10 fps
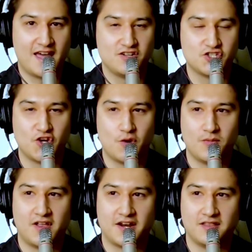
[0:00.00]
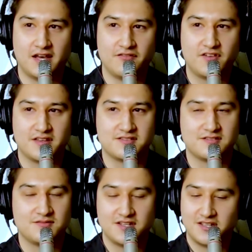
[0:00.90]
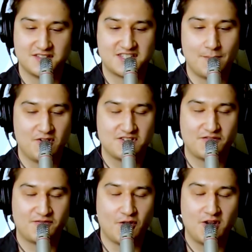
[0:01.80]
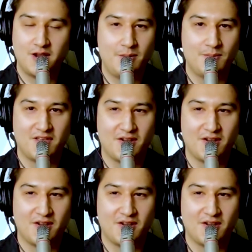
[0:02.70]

and show him a lot of love because the summoners voted him,